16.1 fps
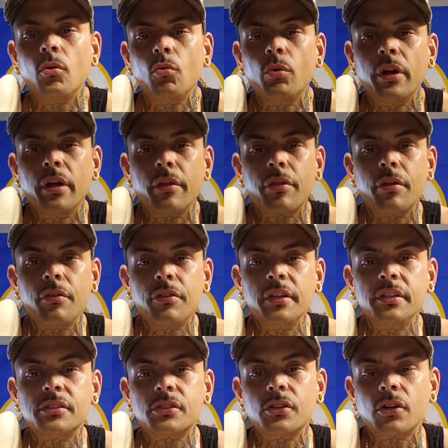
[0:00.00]
with
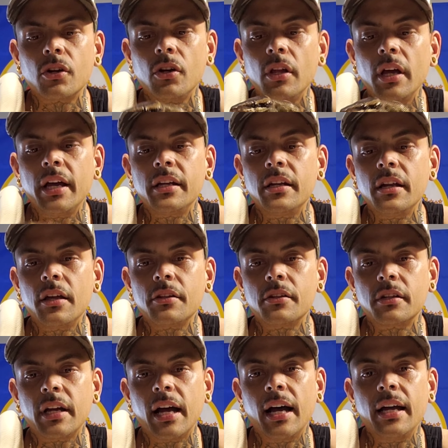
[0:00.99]
this girl and
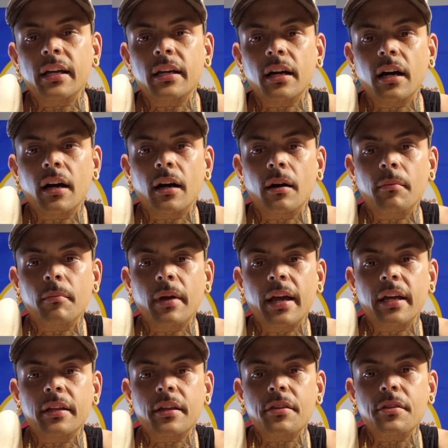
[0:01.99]
another guy.
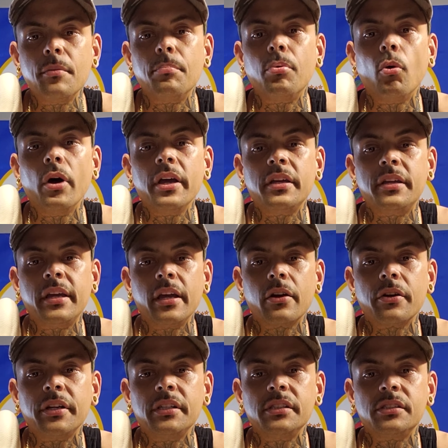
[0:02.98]
And the boy
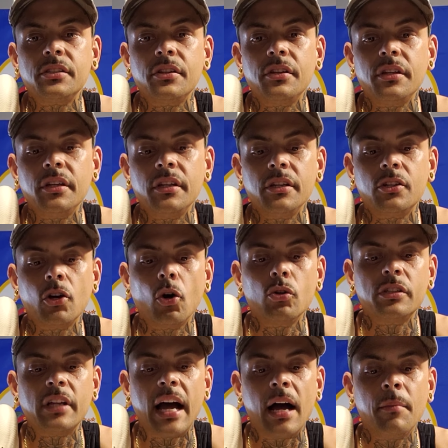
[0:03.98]
carries the
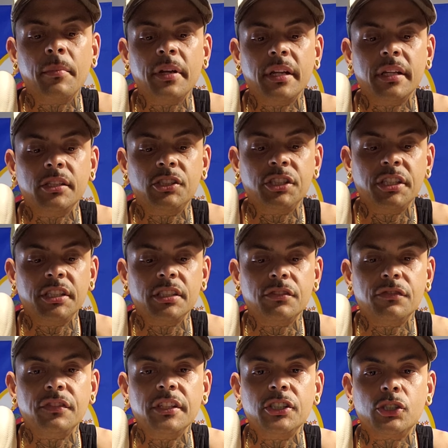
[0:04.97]
codominant
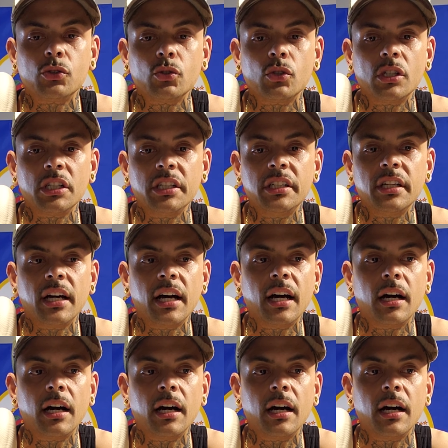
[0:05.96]
genes visually,